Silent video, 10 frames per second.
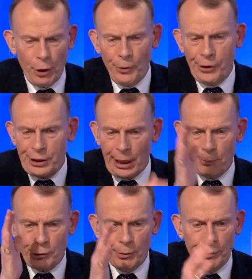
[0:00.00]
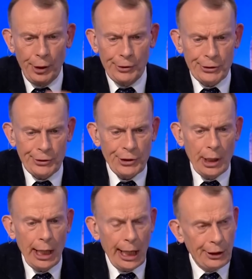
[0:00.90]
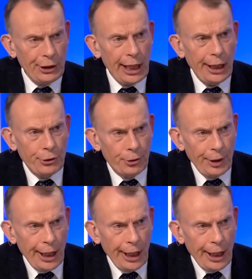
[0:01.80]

The whole thing is absolute nonsense. And again, your